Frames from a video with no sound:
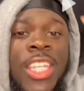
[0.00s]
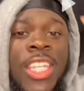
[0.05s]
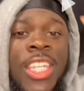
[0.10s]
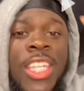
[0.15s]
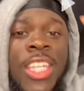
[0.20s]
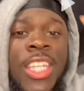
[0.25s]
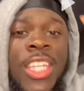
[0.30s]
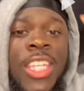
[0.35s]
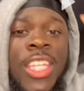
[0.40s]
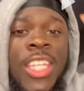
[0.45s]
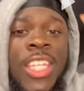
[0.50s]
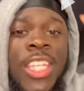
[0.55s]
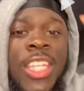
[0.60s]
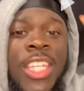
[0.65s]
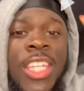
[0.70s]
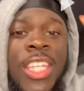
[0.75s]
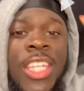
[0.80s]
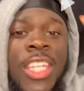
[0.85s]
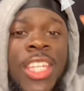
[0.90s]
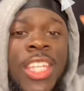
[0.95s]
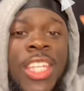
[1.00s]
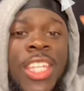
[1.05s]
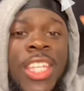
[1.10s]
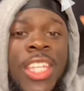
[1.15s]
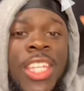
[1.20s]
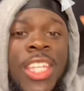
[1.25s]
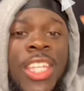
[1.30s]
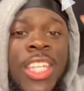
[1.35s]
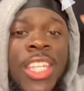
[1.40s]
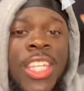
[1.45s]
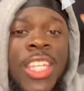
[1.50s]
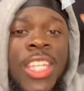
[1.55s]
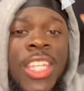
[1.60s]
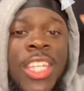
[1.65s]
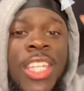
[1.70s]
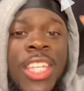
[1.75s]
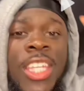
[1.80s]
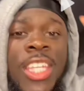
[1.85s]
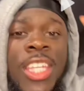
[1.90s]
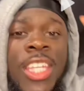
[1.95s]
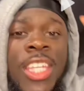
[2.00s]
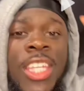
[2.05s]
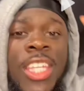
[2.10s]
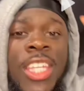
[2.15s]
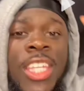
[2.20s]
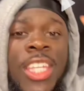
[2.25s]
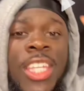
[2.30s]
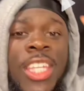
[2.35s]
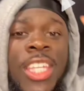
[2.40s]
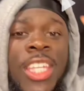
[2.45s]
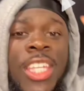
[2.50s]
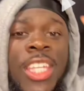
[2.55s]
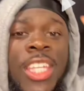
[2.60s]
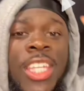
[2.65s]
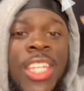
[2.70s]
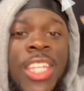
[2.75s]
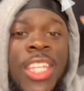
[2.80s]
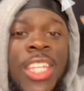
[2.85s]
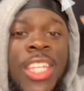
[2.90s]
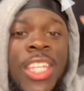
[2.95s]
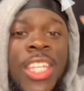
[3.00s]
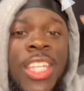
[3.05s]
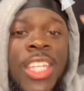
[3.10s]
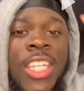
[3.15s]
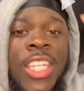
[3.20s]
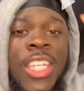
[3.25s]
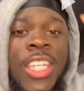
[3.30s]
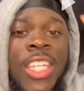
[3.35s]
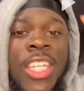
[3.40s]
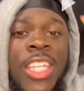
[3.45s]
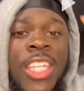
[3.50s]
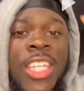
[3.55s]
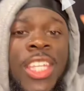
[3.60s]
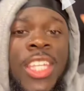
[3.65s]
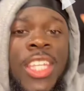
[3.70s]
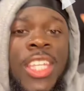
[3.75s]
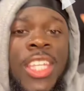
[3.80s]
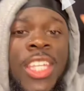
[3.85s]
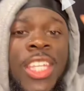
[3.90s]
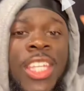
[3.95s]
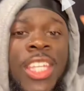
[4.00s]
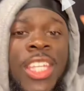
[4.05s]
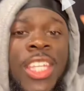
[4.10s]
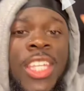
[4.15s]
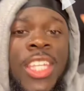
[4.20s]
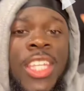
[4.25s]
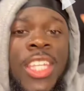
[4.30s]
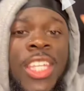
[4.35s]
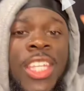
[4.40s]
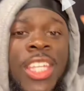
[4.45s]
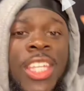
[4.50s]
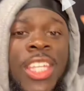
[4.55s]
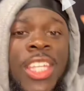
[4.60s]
This person isn't speaking.